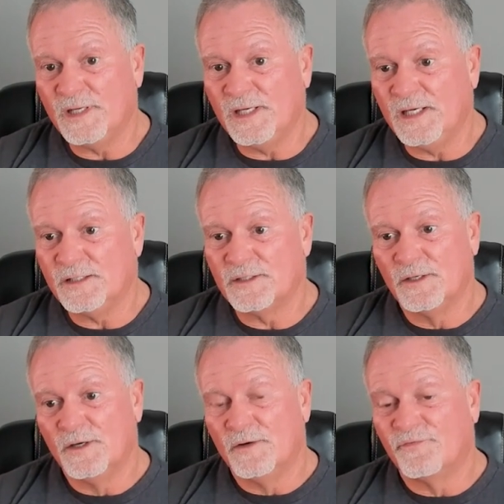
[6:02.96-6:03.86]
eat
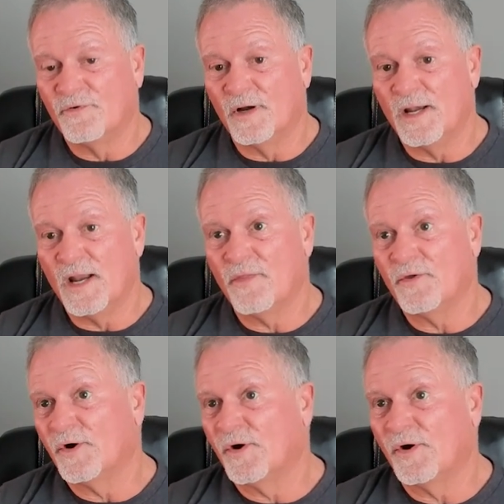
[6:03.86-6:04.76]
for
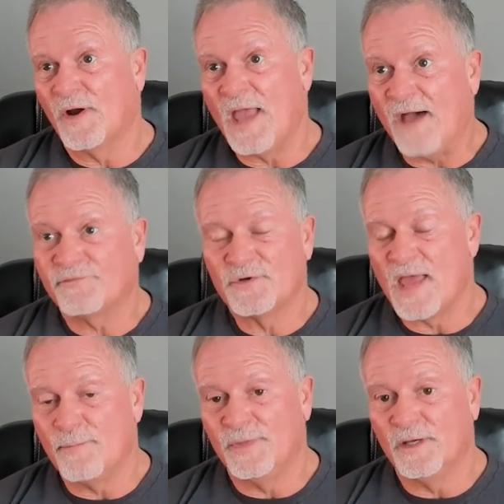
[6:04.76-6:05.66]
another, after
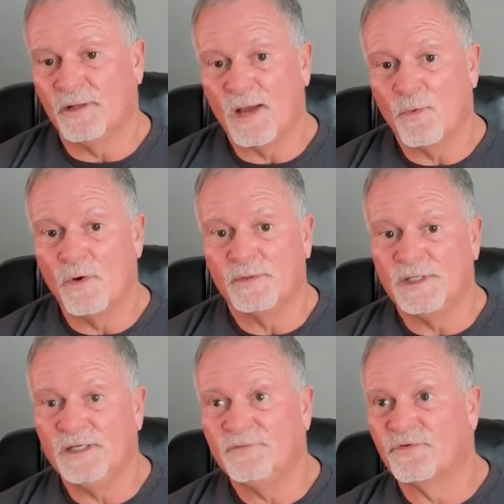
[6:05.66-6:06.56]
that meal, I won't
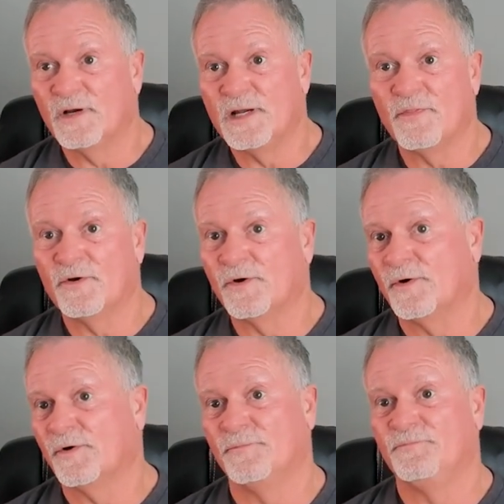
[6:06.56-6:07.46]
eat for
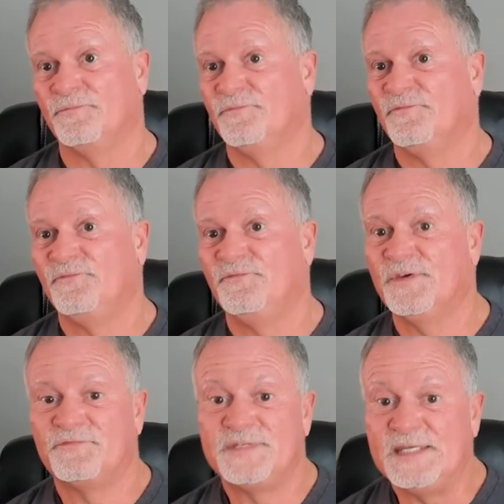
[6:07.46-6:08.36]
another
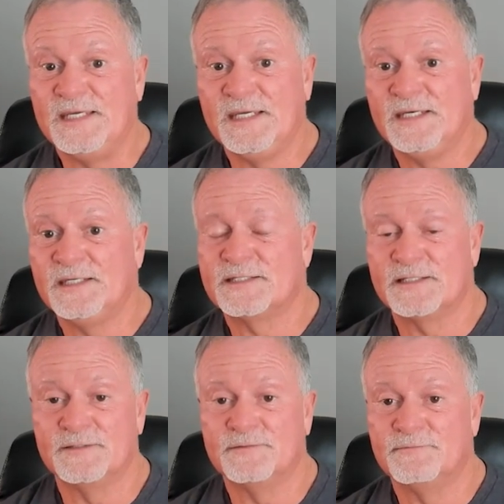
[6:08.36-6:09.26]
15
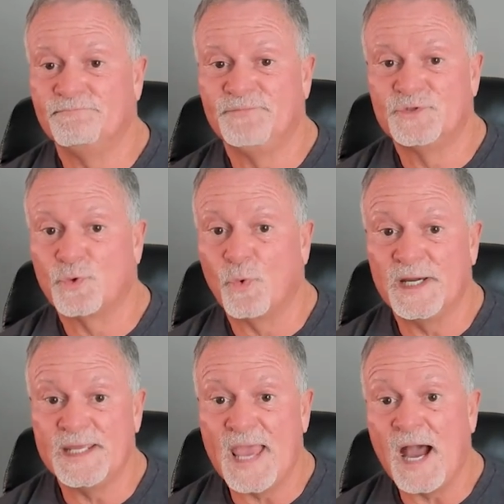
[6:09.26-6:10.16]
to
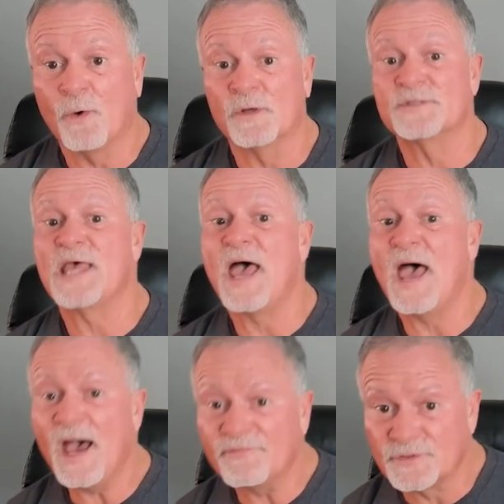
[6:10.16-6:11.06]
20 hours
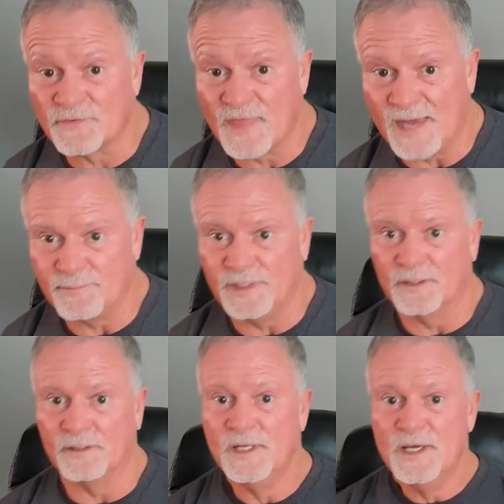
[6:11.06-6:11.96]
after that
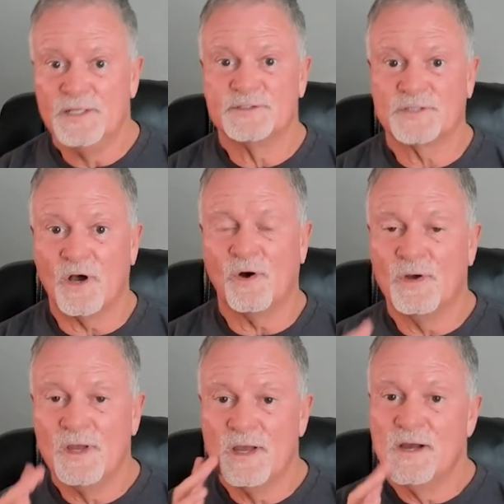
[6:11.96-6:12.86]
meal. So